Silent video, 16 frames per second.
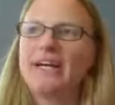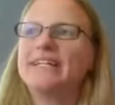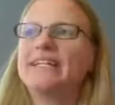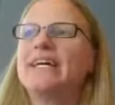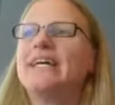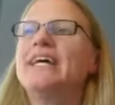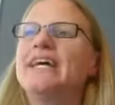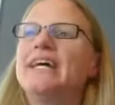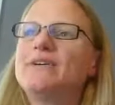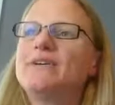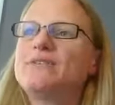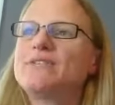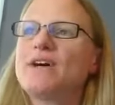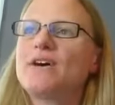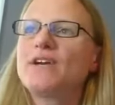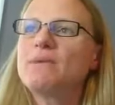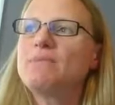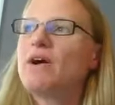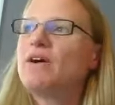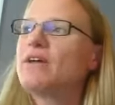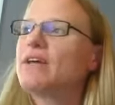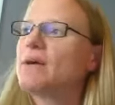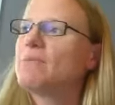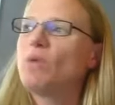And was talking about
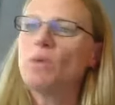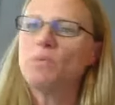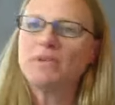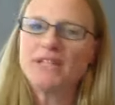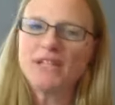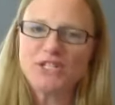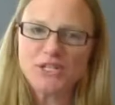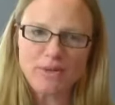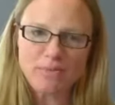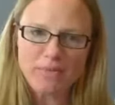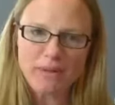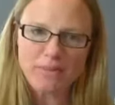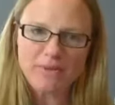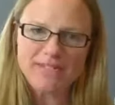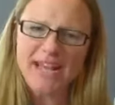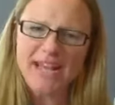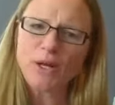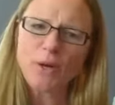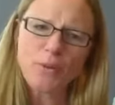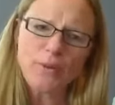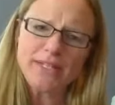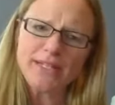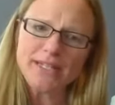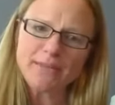like a moment that she remembered. Anna
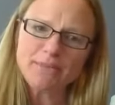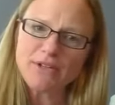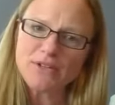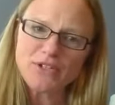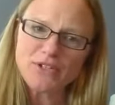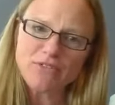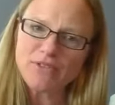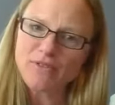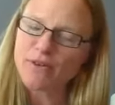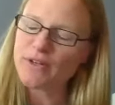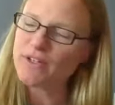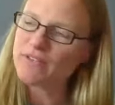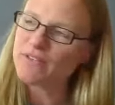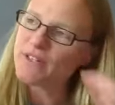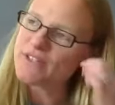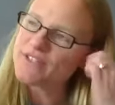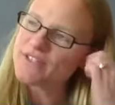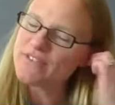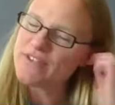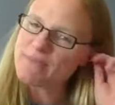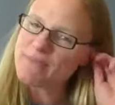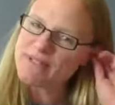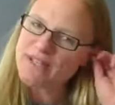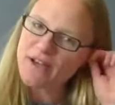Quindlen, I'm not sure if you've heard of her, she's a
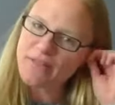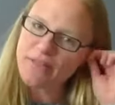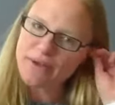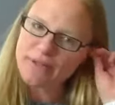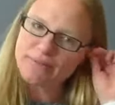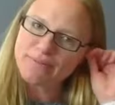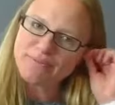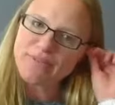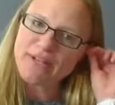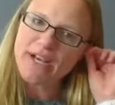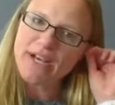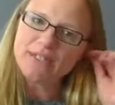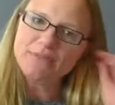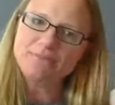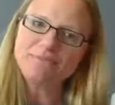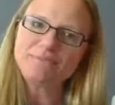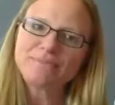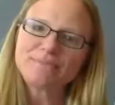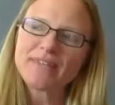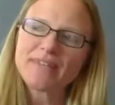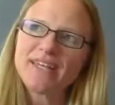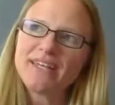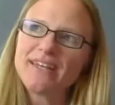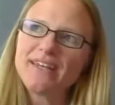famous author. Um,
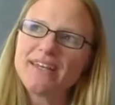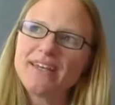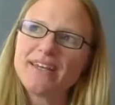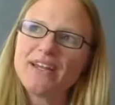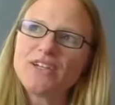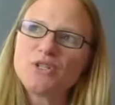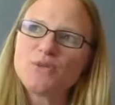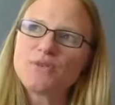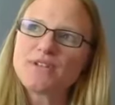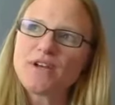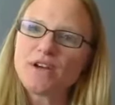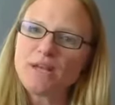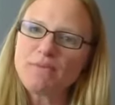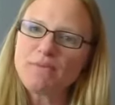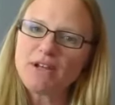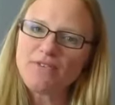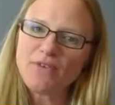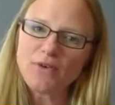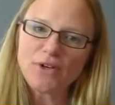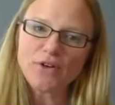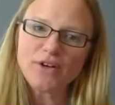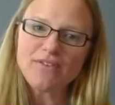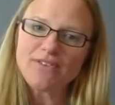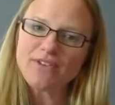and she was talking about a
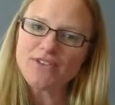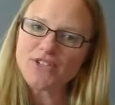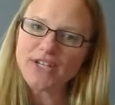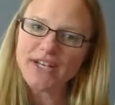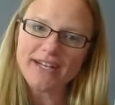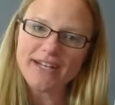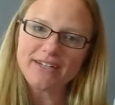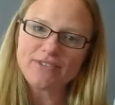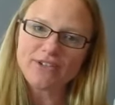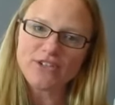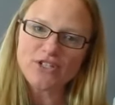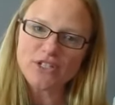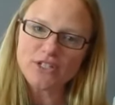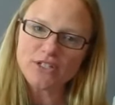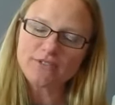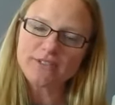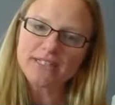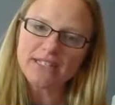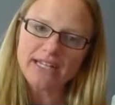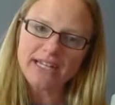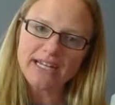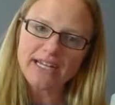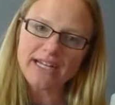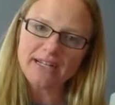photograph that she had of her children
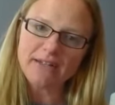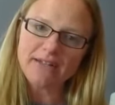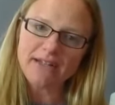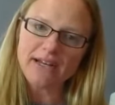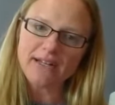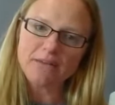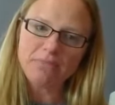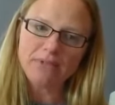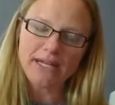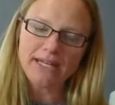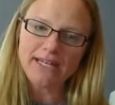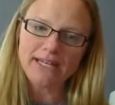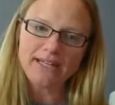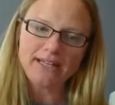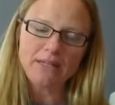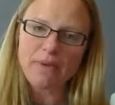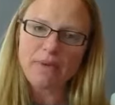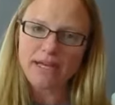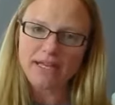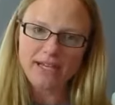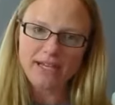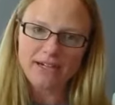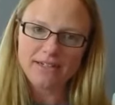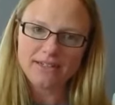laying on a, on a blanket in the
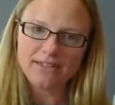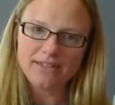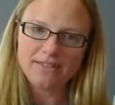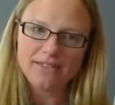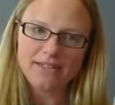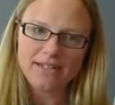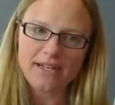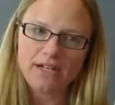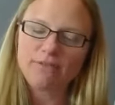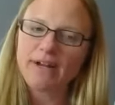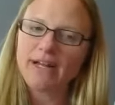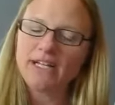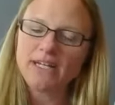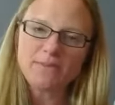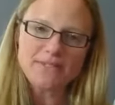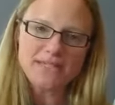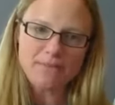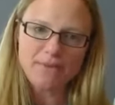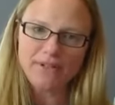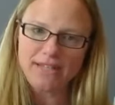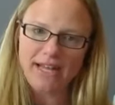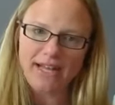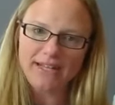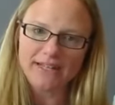backyard on a random summer
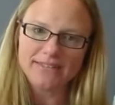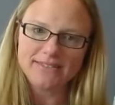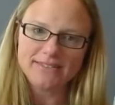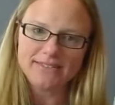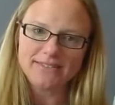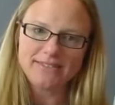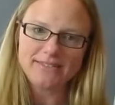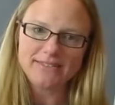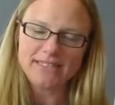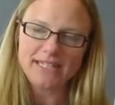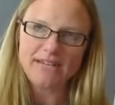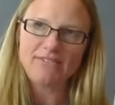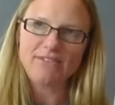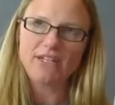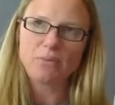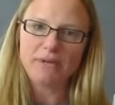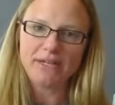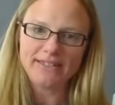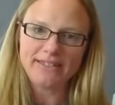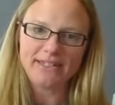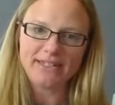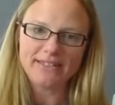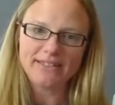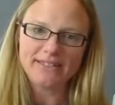day having a
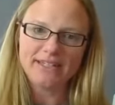picnic